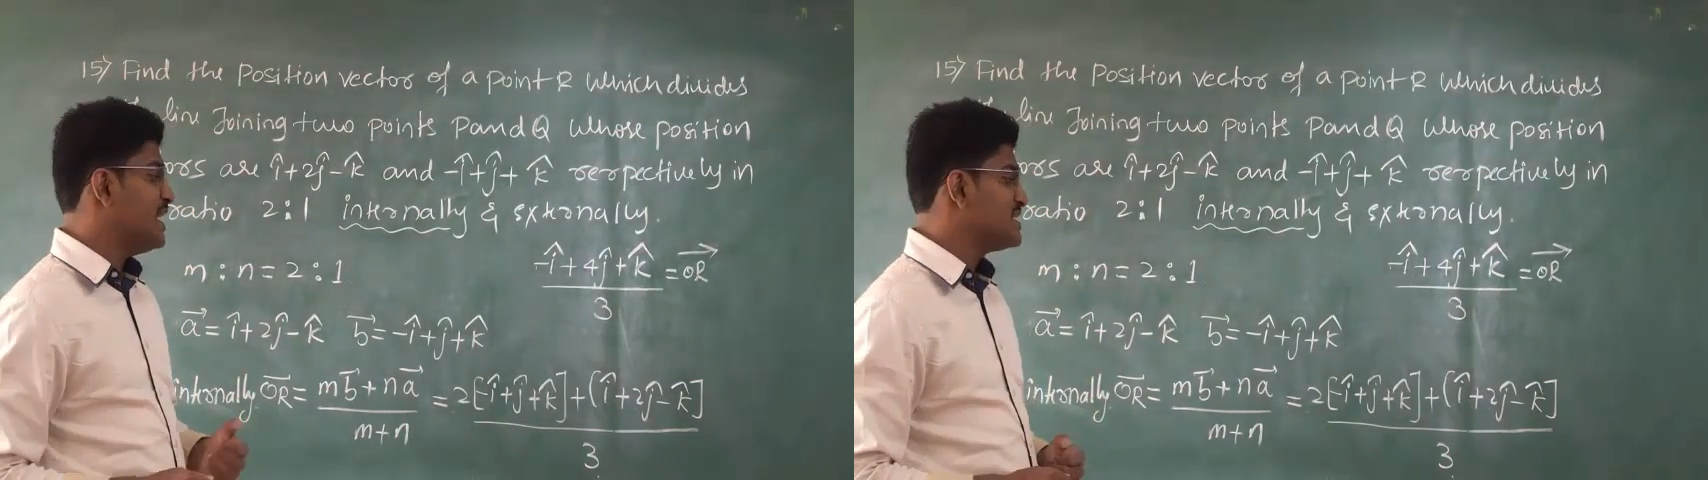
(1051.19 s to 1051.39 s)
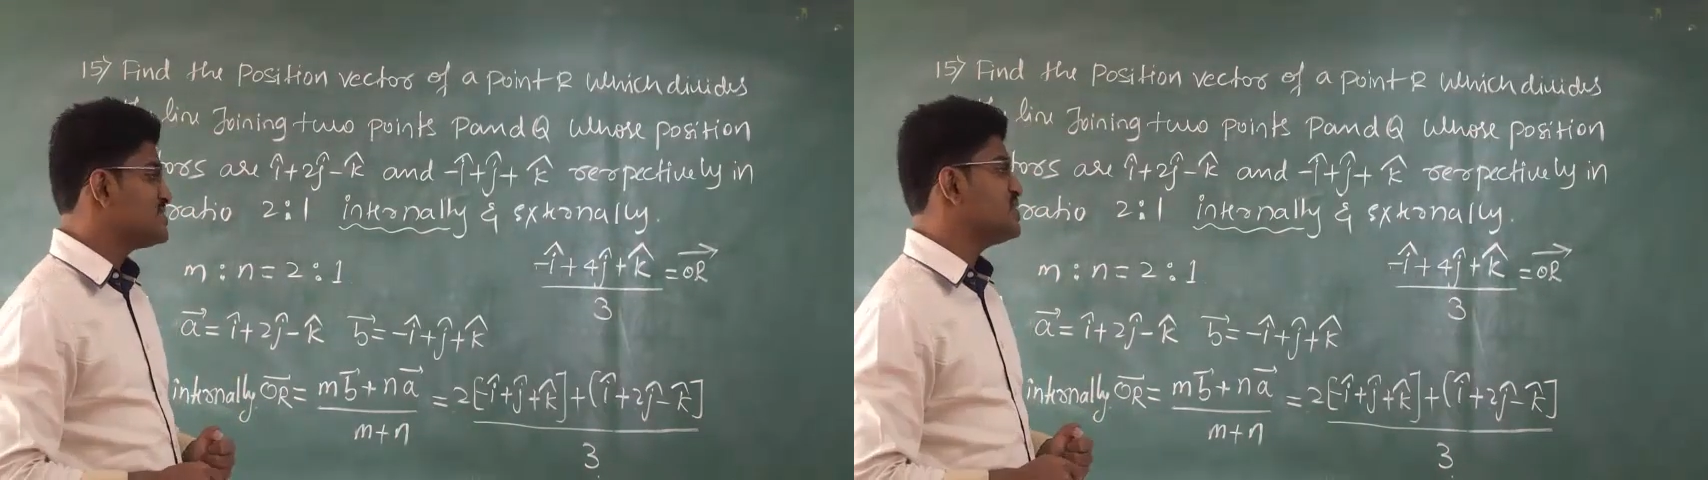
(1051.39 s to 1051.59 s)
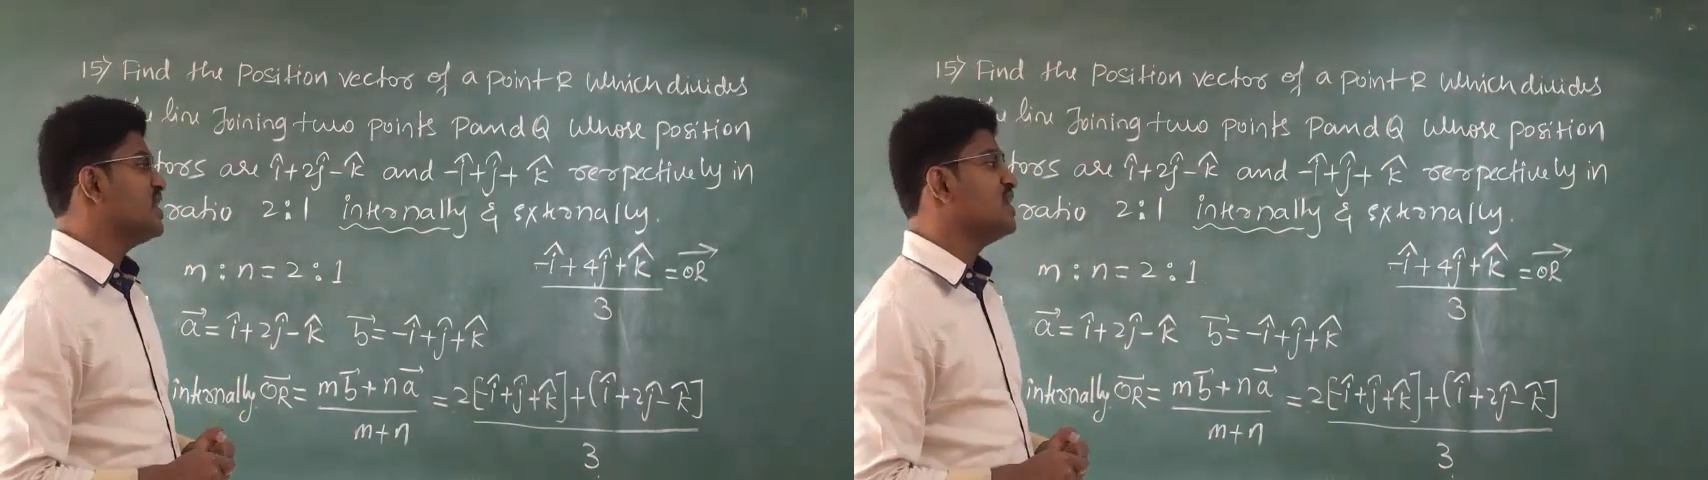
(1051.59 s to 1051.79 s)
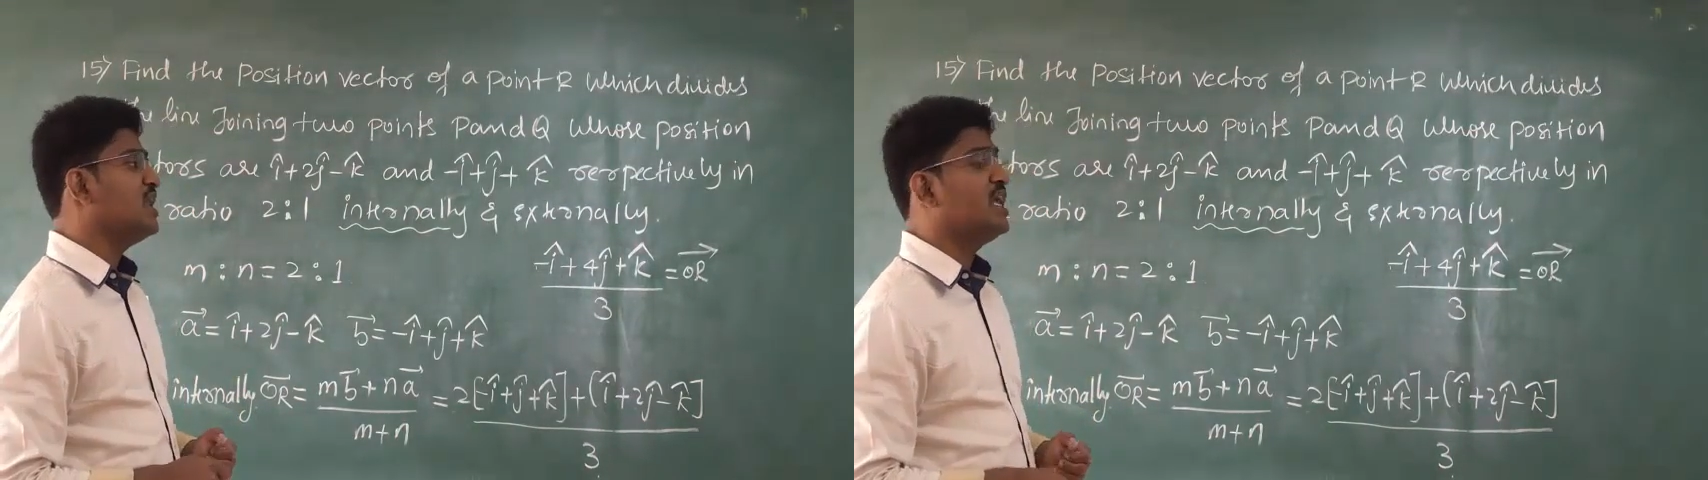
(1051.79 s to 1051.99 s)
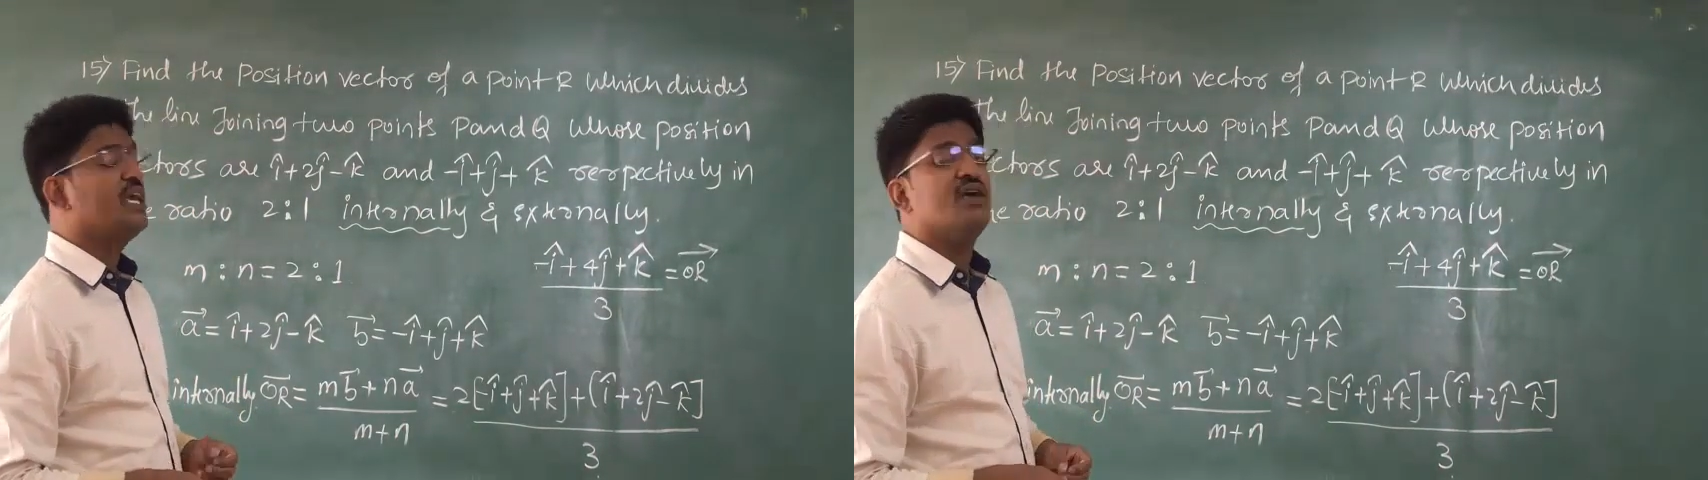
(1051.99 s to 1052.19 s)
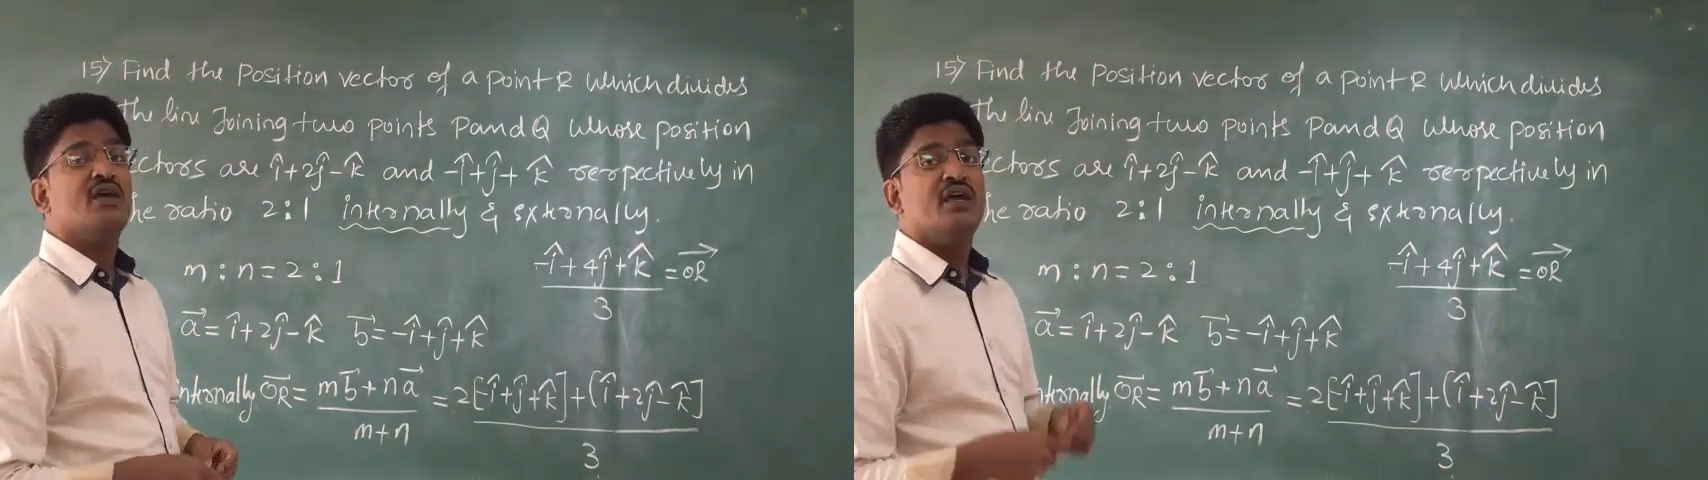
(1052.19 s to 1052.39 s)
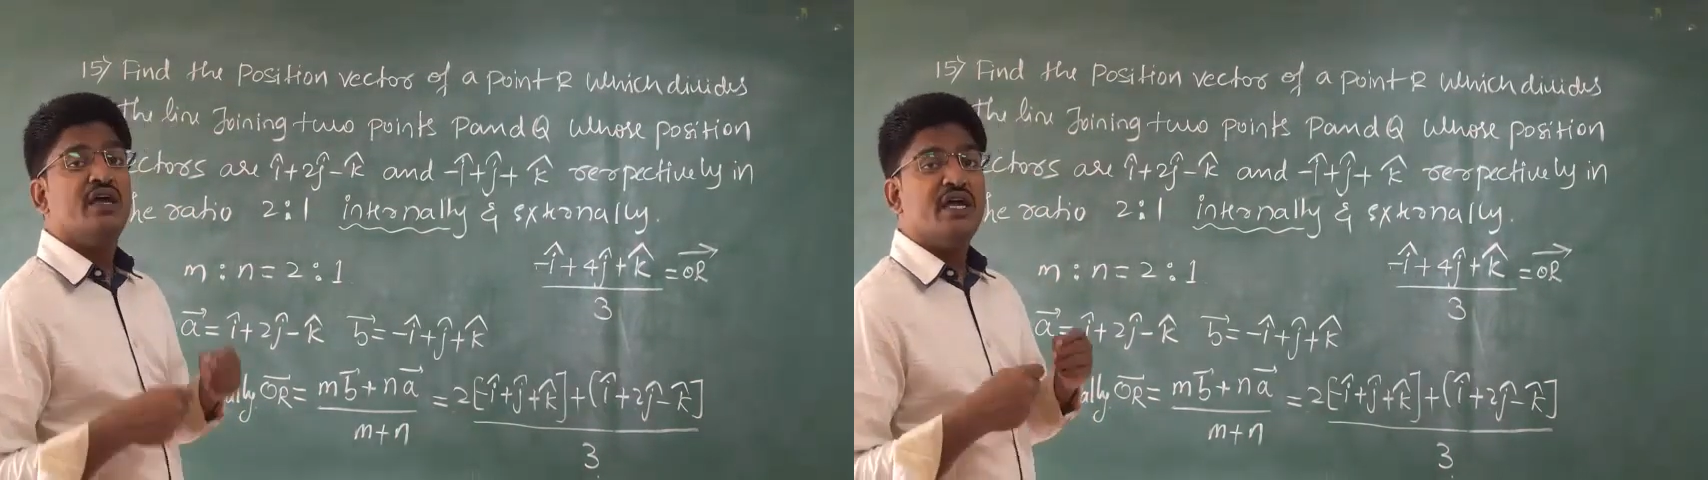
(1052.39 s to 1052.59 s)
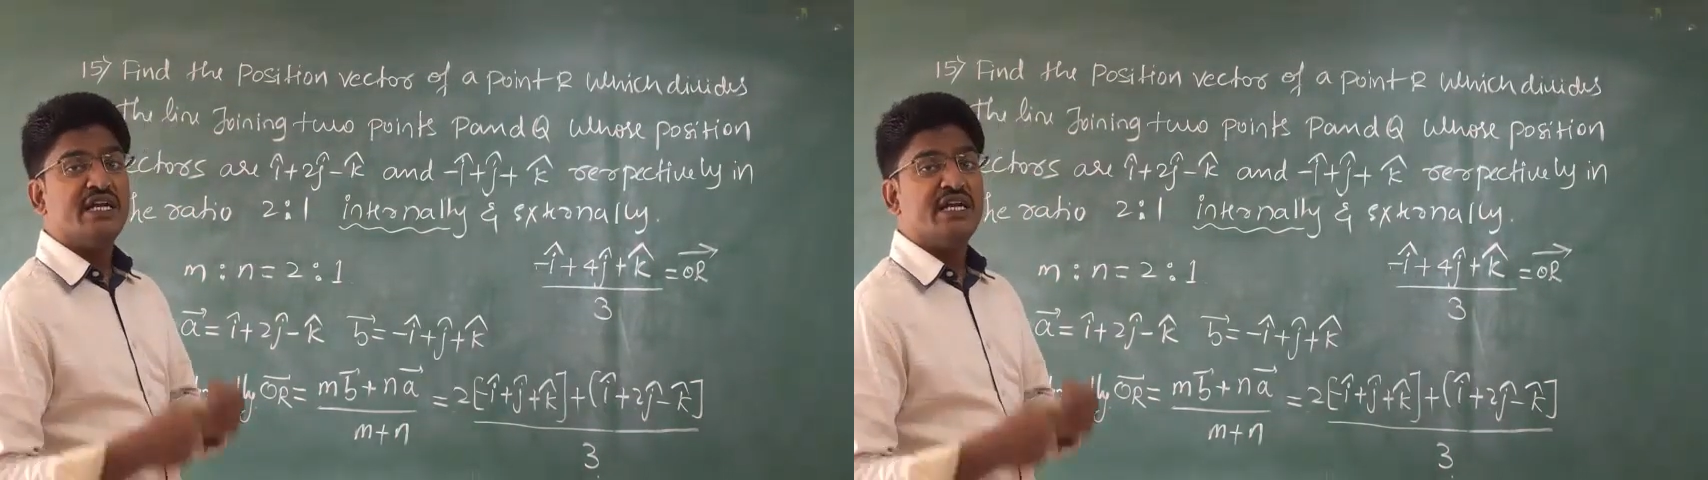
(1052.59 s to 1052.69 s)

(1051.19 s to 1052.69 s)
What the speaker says: externally,